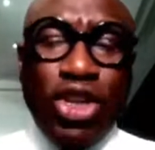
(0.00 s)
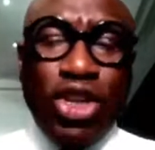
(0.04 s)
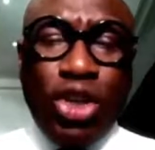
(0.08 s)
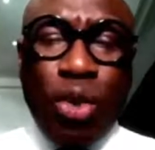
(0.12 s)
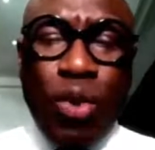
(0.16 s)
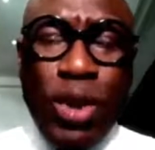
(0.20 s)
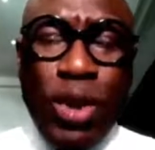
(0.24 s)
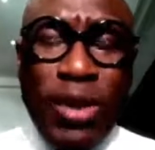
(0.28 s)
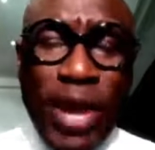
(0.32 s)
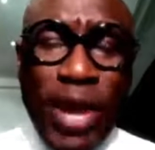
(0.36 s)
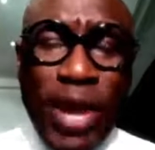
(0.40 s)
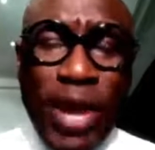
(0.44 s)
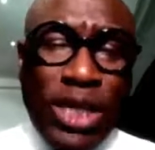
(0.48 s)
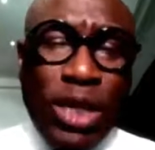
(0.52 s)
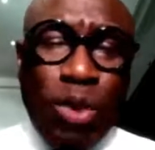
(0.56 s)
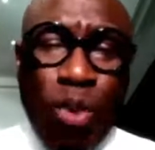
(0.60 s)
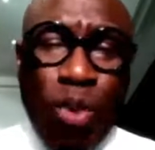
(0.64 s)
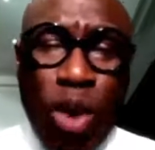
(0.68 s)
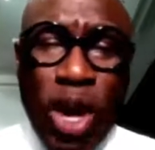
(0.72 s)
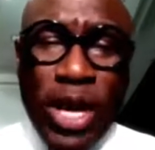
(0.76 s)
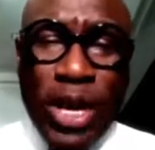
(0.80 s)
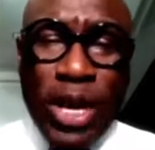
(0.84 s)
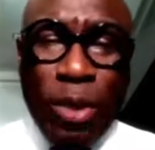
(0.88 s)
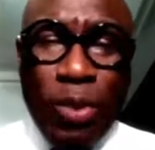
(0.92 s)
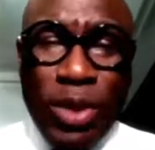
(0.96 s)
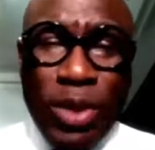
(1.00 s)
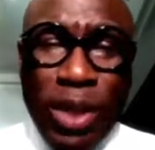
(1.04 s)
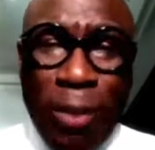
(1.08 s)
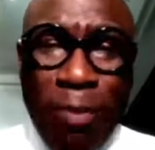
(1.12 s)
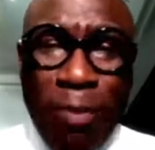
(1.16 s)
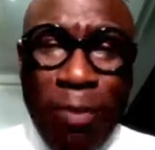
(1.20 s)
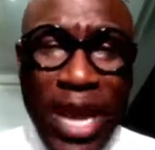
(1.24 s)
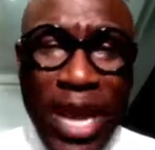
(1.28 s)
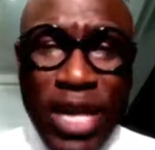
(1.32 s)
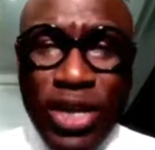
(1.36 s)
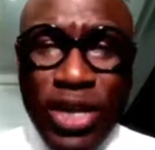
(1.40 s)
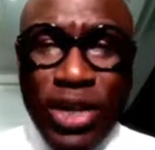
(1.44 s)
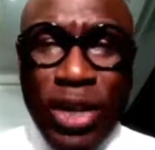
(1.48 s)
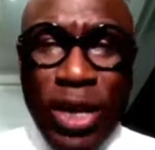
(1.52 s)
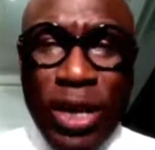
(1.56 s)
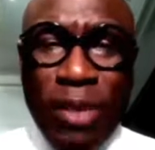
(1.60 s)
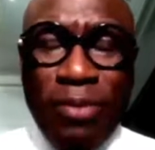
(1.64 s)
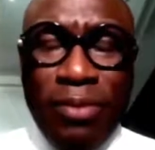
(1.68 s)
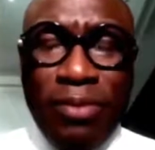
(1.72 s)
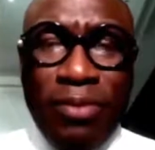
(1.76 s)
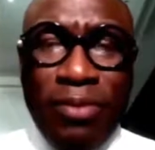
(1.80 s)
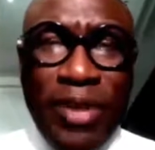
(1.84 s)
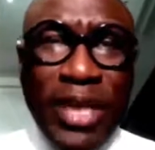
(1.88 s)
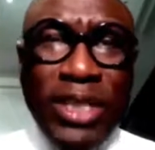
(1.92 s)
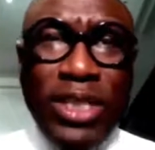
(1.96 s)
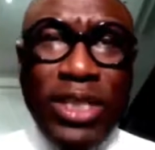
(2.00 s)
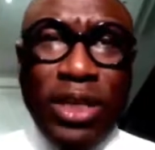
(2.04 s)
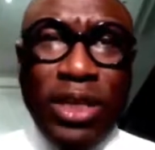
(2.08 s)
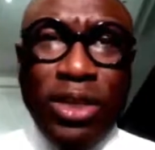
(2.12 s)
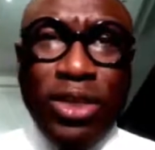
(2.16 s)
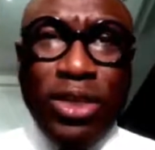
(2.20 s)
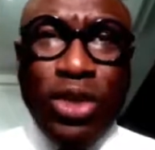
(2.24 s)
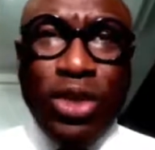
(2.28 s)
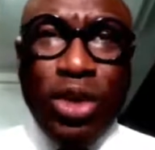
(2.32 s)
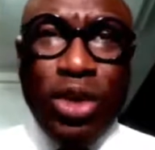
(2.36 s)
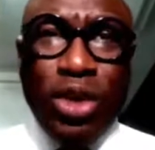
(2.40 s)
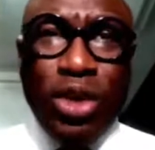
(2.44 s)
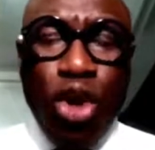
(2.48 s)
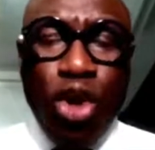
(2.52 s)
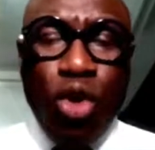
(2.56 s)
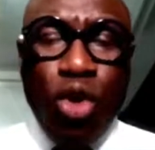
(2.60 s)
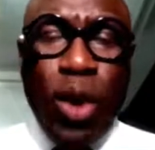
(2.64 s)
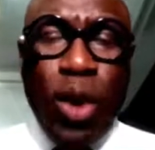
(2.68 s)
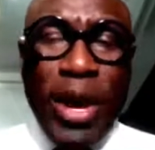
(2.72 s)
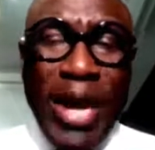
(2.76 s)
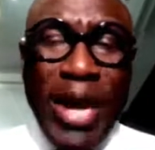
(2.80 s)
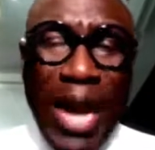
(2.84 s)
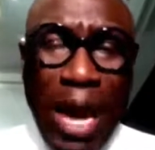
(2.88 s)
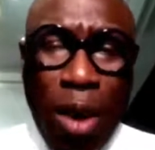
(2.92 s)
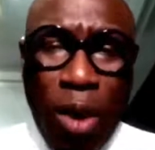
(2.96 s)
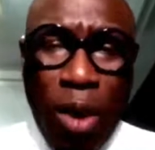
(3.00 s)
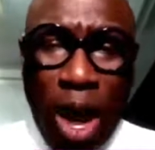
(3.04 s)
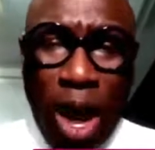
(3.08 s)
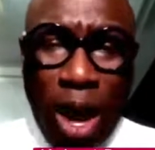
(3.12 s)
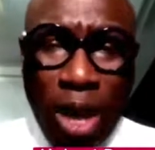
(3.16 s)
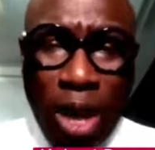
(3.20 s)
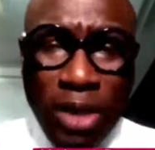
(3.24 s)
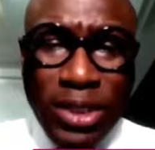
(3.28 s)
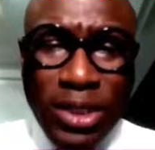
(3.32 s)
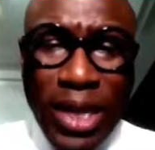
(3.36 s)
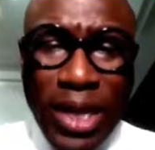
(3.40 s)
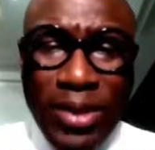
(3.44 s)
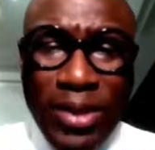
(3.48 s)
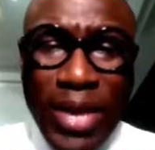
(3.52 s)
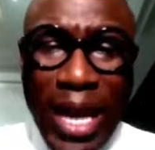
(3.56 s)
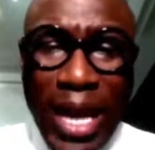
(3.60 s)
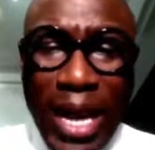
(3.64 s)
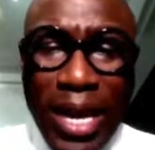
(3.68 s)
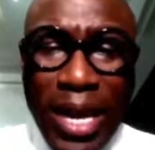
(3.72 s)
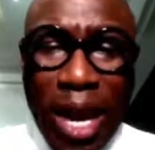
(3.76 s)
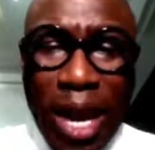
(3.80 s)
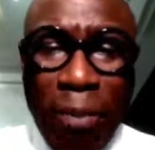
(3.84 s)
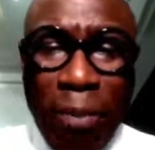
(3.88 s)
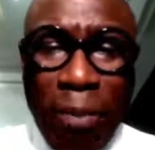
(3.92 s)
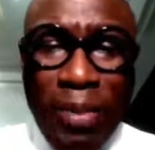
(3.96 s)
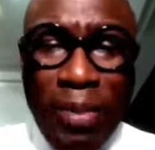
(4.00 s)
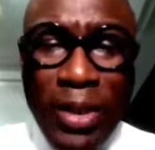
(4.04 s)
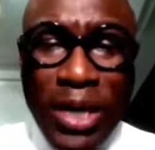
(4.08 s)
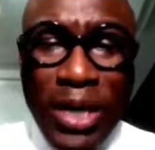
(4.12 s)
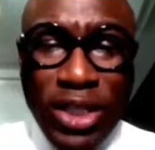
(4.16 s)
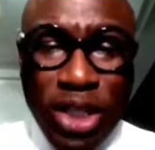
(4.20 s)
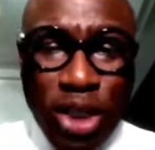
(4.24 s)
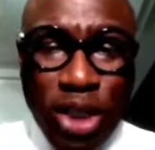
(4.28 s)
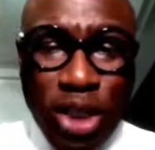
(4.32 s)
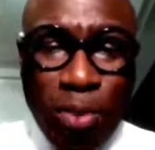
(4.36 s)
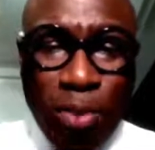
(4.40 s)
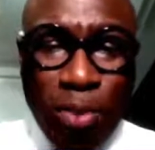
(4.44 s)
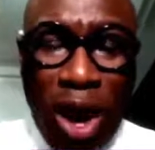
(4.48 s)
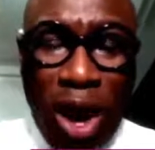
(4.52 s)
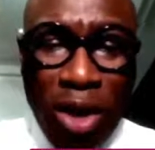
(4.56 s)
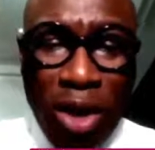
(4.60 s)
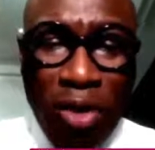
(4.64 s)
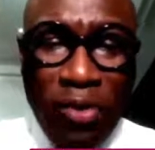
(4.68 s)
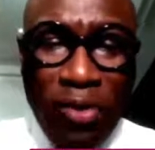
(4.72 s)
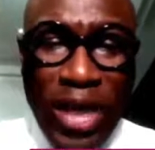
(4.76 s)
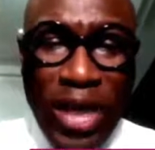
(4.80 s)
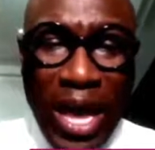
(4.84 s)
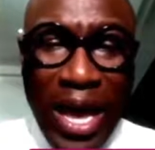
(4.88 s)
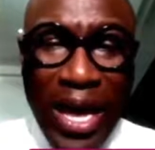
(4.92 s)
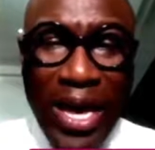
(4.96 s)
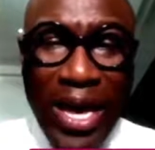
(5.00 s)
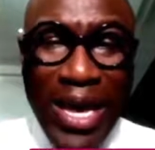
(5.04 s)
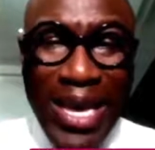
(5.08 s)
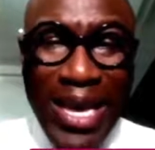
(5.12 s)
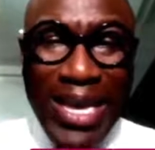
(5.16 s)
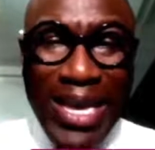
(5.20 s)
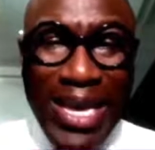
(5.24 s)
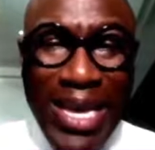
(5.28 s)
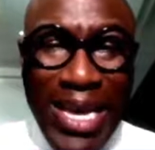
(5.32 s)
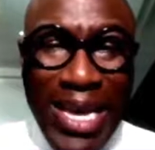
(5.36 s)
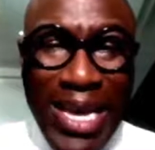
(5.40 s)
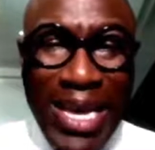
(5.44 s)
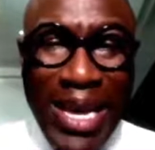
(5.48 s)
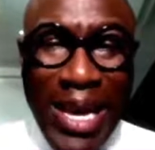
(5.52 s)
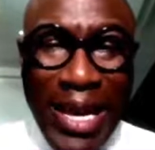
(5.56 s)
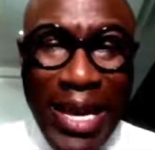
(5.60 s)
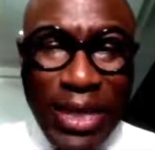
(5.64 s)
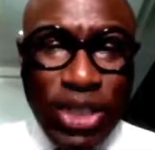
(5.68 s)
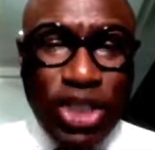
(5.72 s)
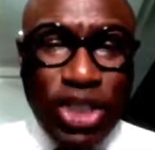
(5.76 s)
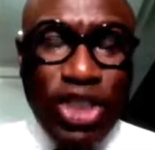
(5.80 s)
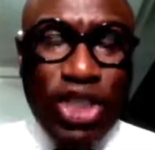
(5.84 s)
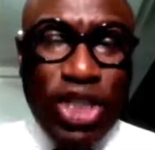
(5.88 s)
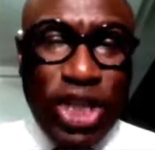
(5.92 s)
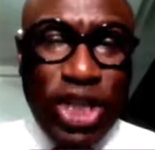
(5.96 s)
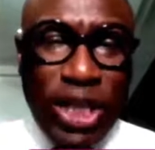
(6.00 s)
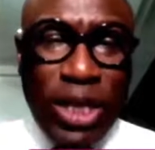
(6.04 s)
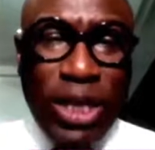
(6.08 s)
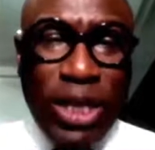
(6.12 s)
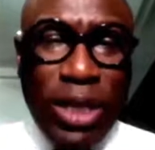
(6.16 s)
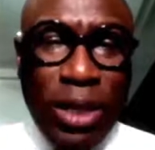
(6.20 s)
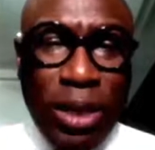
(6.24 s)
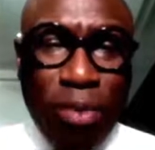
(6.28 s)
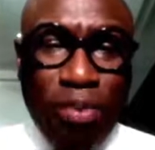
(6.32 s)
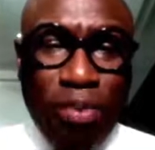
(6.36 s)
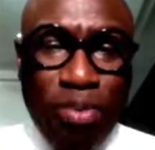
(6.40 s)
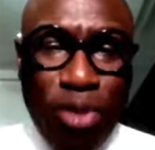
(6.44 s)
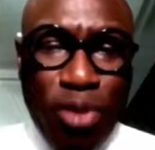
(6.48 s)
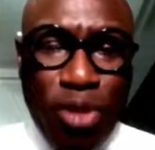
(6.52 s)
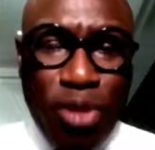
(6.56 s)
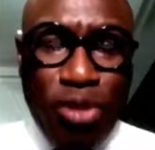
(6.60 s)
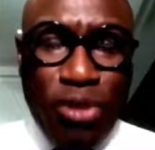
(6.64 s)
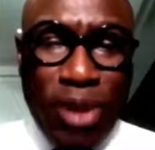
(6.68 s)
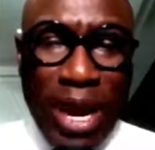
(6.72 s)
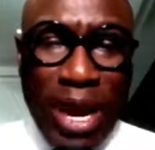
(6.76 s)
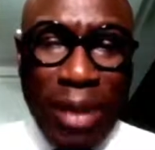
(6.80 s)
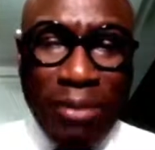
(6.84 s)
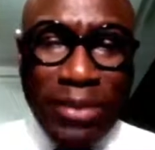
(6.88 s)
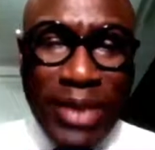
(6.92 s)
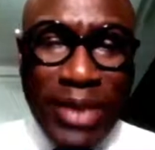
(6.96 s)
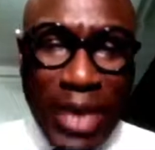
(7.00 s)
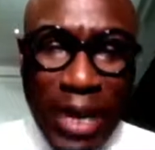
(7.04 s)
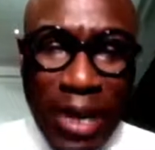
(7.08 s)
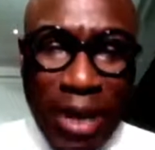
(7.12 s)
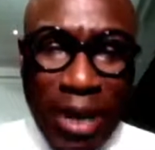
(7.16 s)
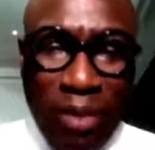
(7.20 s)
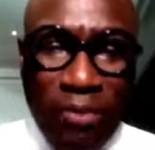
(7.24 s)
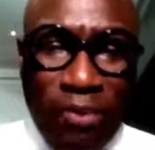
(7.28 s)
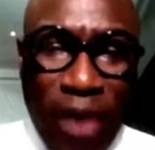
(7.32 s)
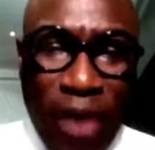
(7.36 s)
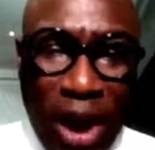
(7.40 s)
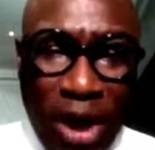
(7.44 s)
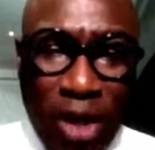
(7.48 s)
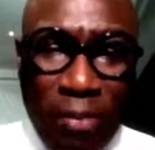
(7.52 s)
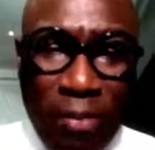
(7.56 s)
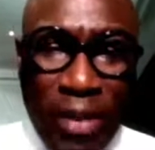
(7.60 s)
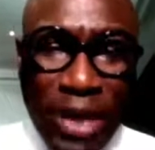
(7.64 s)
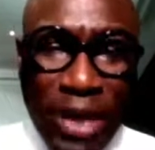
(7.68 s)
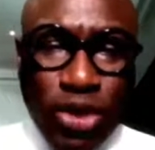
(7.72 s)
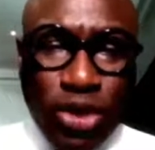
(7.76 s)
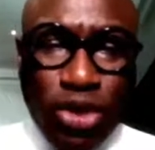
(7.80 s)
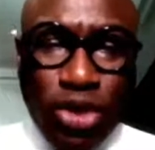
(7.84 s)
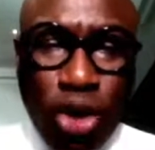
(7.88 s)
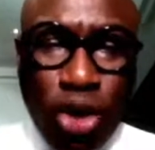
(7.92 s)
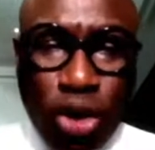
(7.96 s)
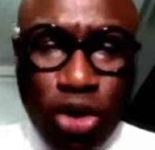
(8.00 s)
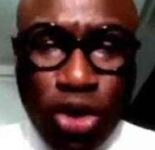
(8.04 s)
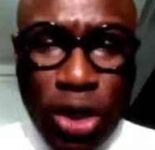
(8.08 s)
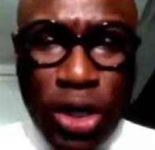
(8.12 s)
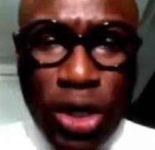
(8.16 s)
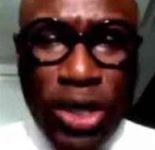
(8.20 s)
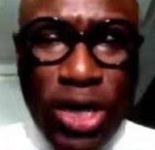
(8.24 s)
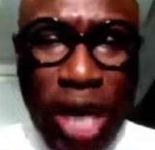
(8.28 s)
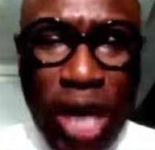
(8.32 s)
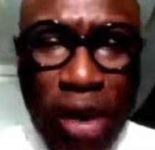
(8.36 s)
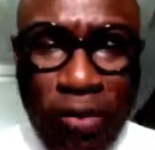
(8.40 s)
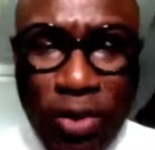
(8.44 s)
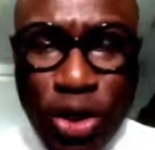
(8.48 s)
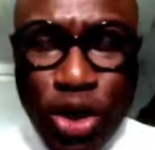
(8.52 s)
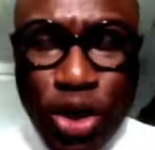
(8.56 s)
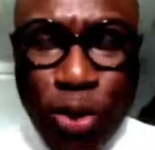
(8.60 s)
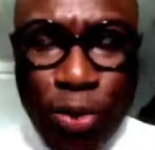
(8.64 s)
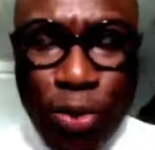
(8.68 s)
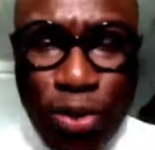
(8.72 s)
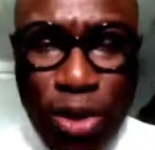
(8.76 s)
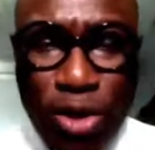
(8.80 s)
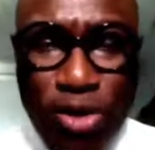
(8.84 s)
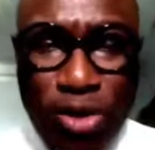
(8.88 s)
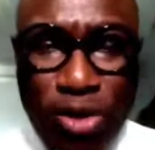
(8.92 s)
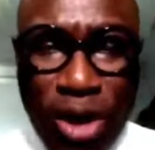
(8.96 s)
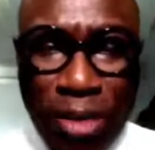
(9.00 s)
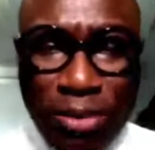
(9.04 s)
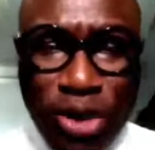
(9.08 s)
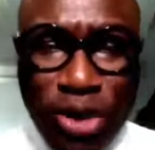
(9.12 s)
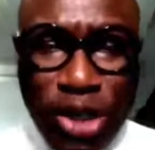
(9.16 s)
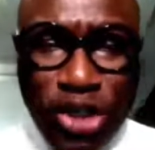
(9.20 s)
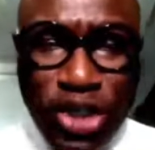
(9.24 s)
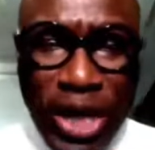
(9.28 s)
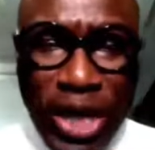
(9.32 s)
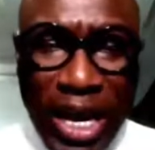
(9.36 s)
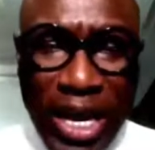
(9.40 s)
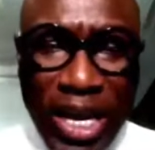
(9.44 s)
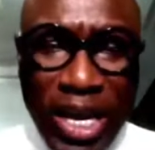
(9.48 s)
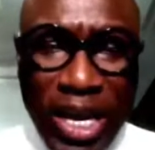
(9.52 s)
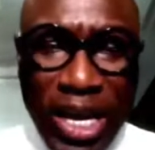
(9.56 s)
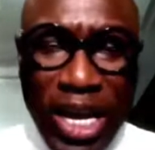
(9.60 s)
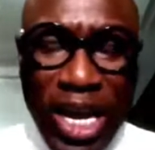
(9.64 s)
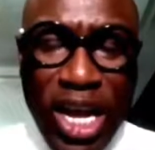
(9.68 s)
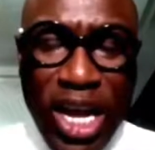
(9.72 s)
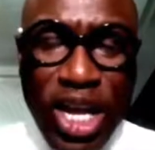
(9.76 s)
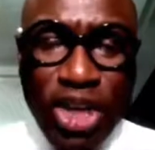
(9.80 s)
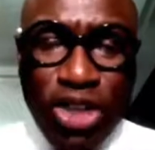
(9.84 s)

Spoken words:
So we're actually working with the major investors who are now asking their companies as part of their ESG programs, their environment, social and governance programs, to say